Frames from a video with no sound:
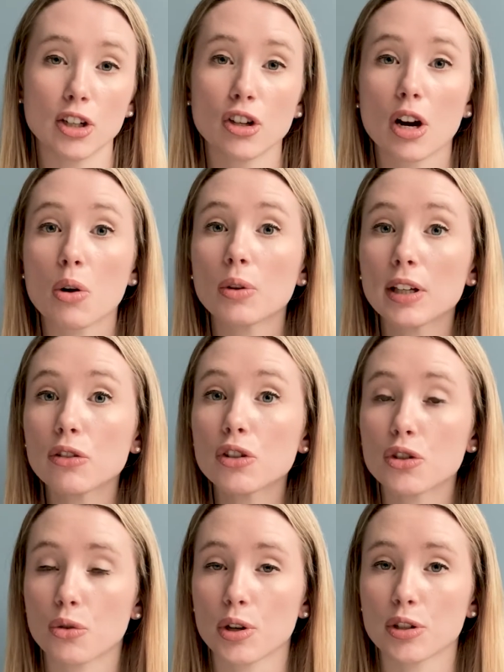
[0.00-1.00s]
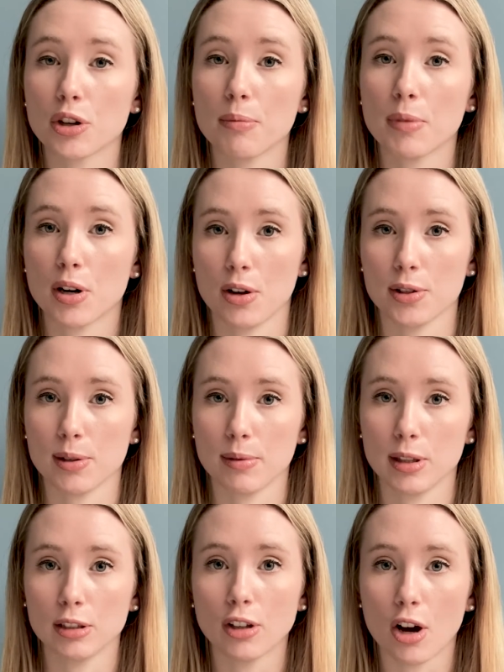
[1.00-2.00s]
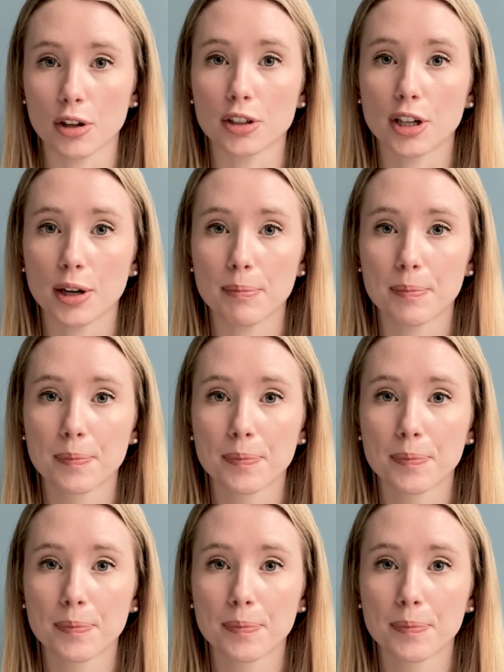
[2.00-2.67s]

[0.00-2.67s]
not only in the short term, but also in the long term.